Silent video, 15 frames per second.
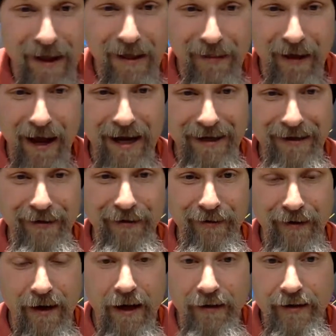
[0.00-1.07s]
Thank you.
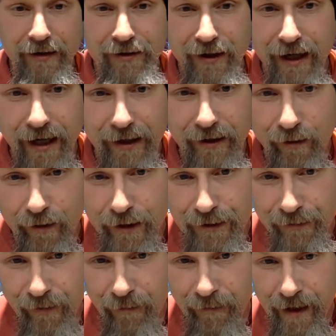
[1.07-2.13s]
Did you get yours
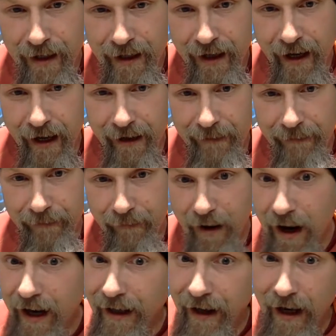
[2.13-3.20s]
from me yet?
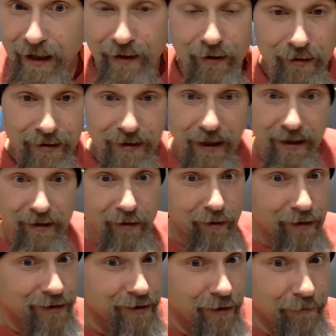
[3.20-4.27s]
You sent
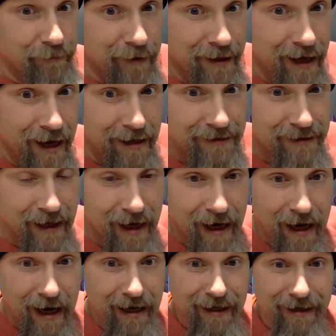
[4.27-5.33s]
yours UPS.
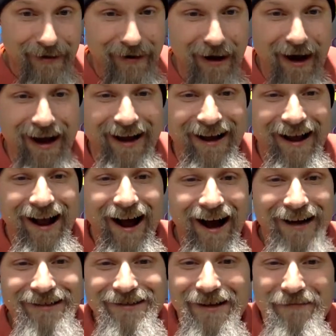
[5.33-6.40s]
I didn't know.
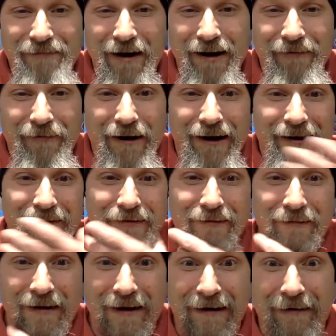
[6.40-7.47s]
I sent mine regular
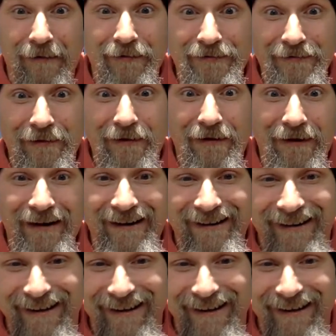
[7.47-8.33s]
mail. Sorry.